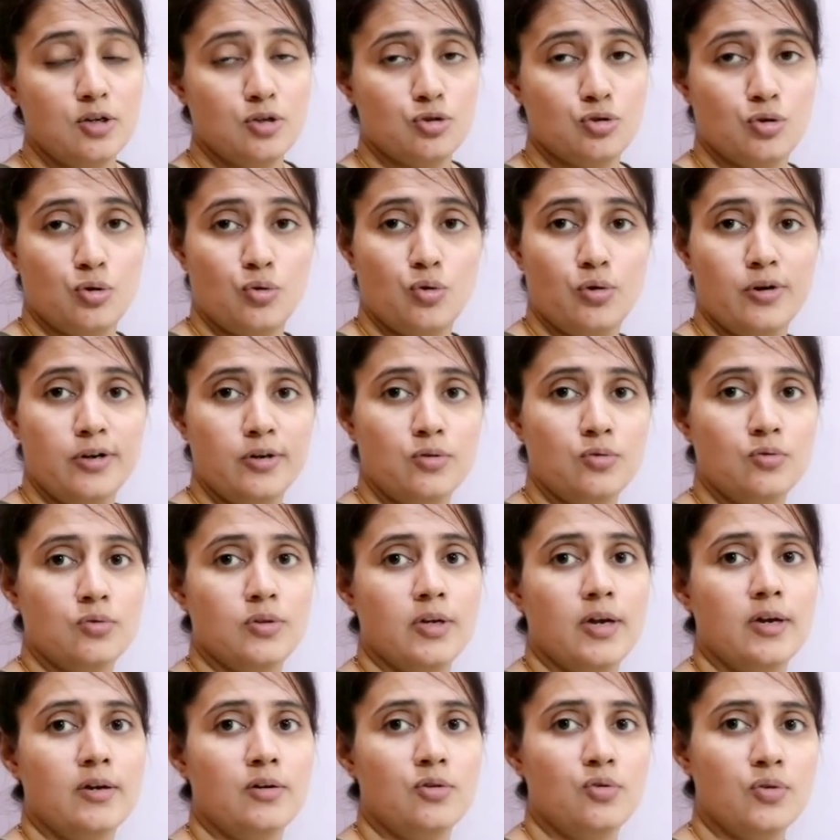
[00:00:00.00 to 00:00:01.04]
So according to
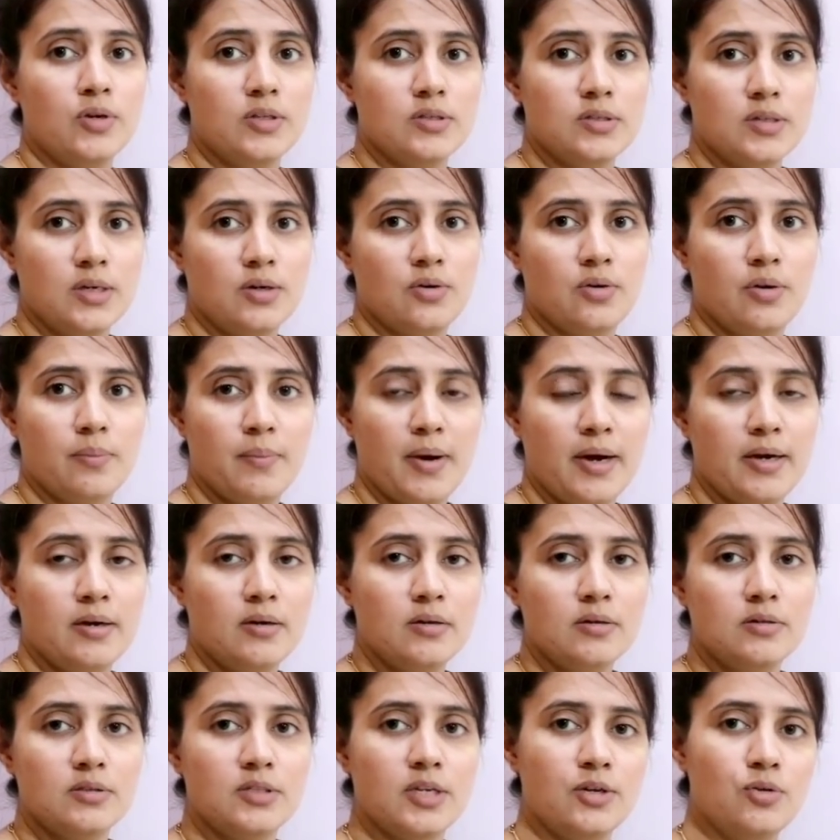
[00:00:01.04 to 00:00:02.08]
that, you can set
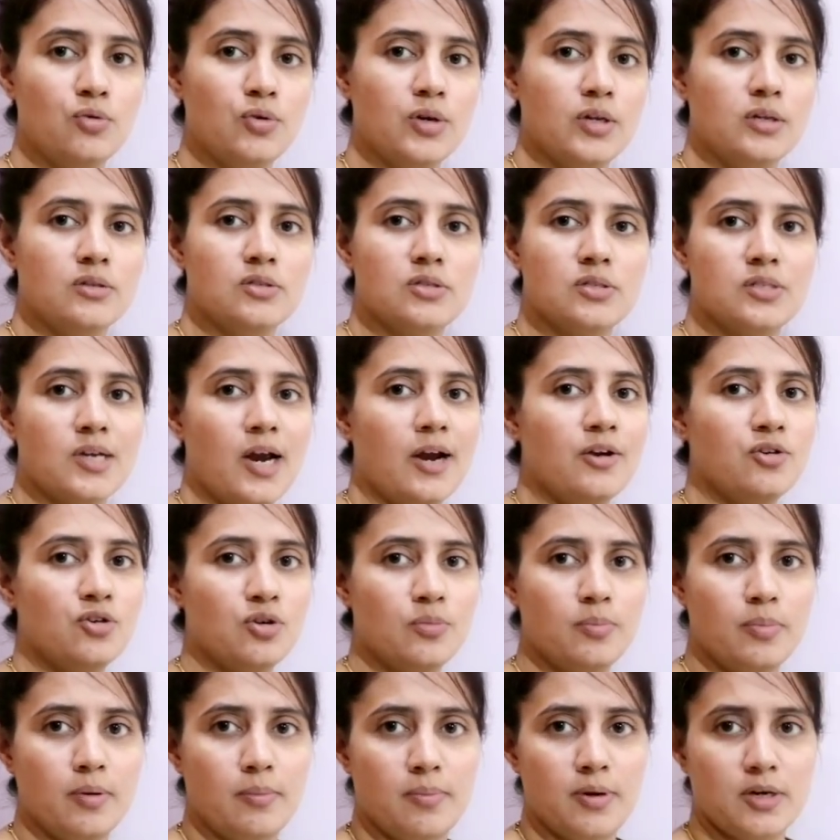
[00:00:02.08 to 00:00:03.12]
reminders and you can start
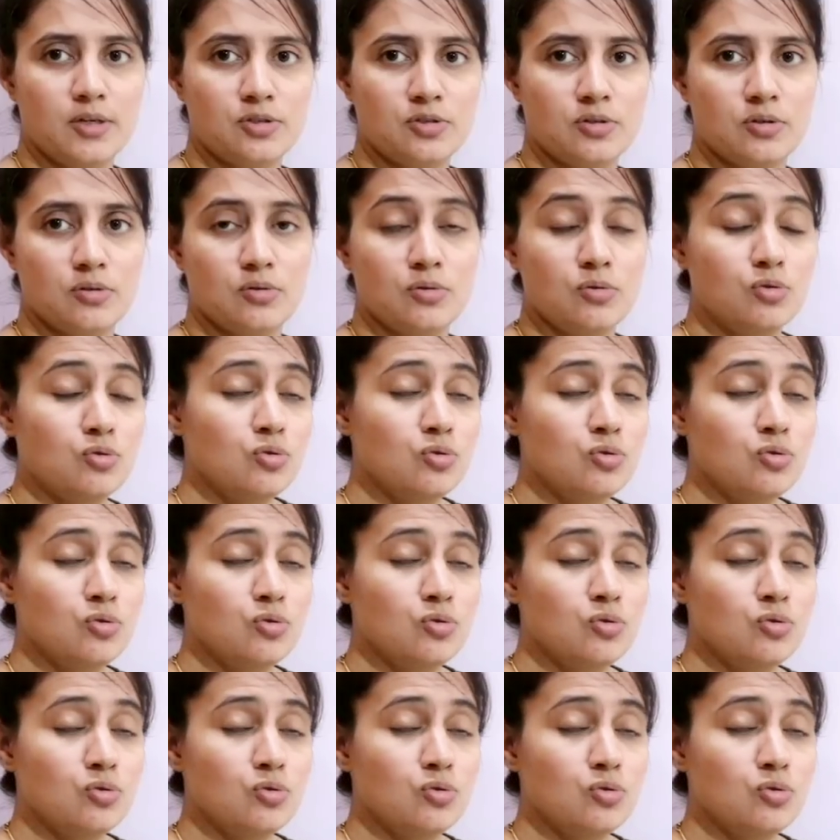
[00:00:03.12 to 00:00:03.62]
your preparation.